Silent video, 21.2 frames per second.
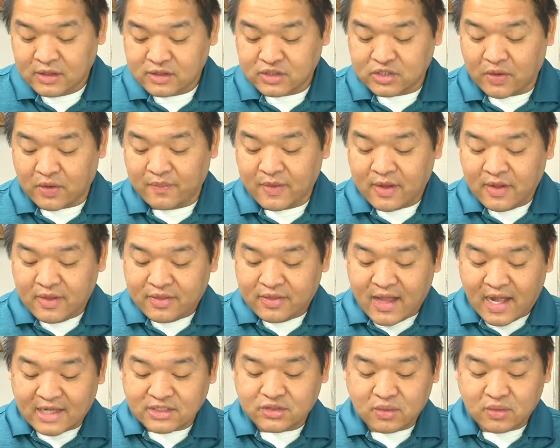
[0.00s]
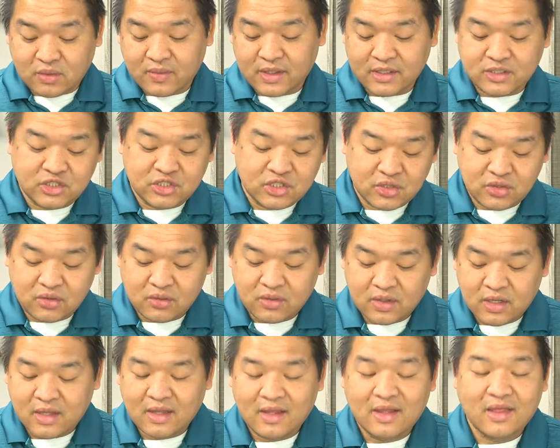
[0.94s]
So that's what we
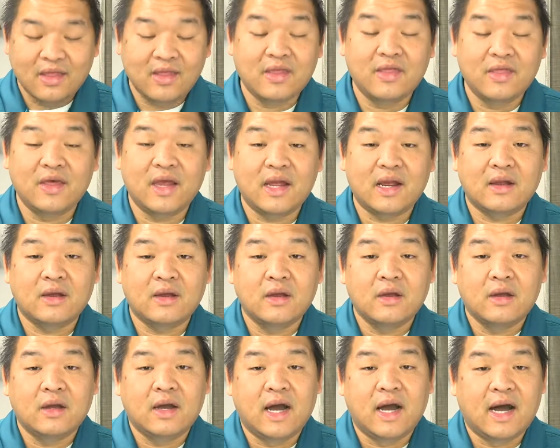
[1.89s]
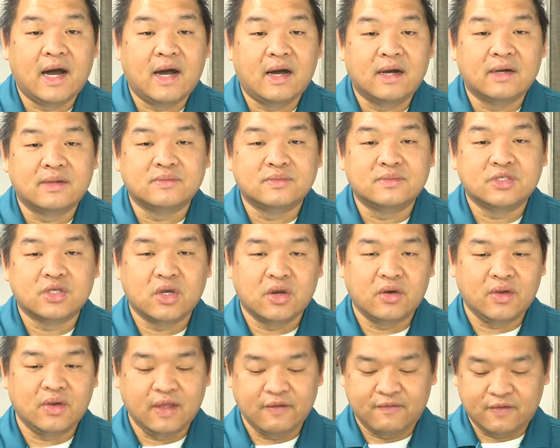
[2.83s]
do there. Um,
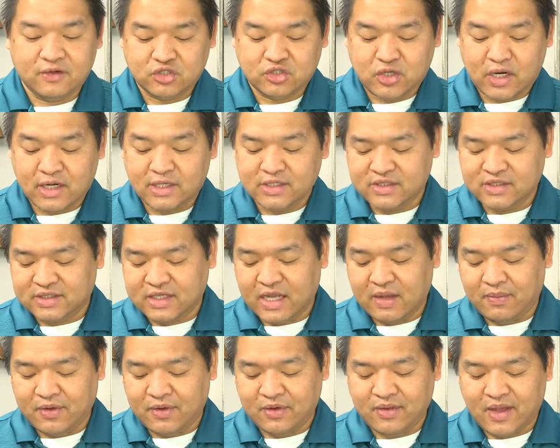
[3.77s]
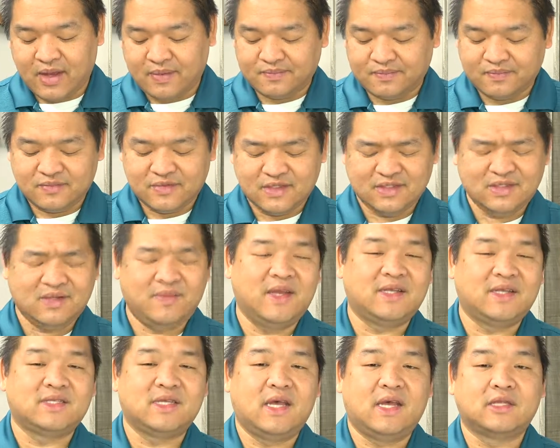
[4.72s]
so if you're trying to do this table and you're like, doesn't that
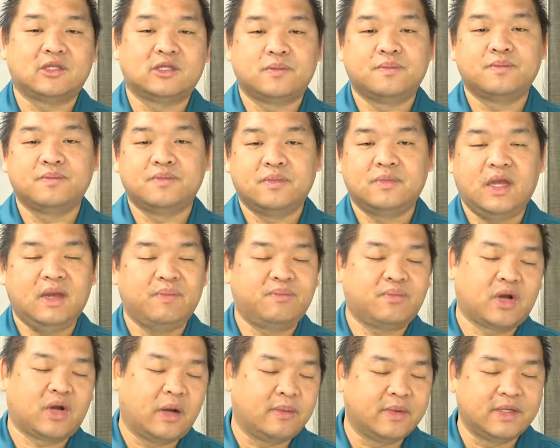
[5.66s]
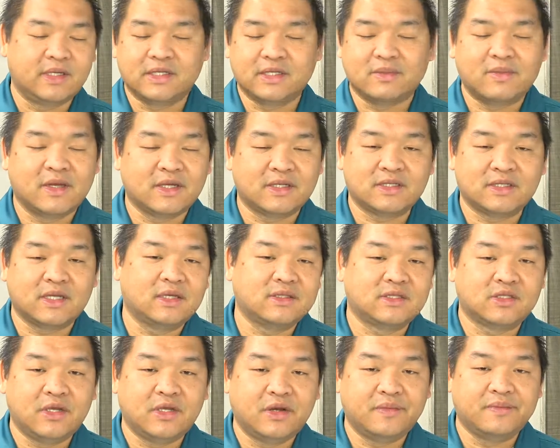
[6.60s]
make sense? It probably doesn't make
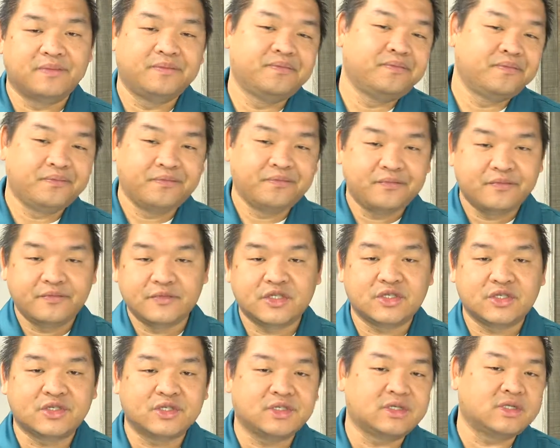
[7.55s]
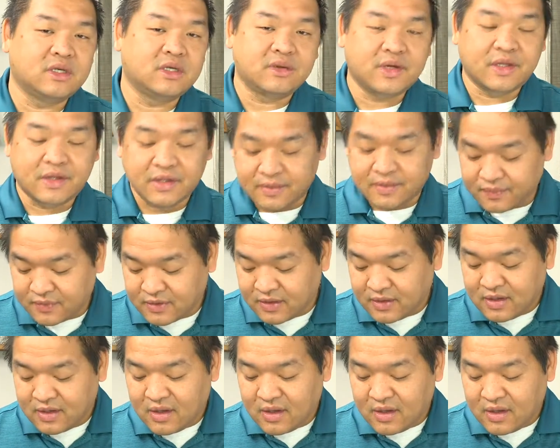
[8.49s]
sense, so just deal with it.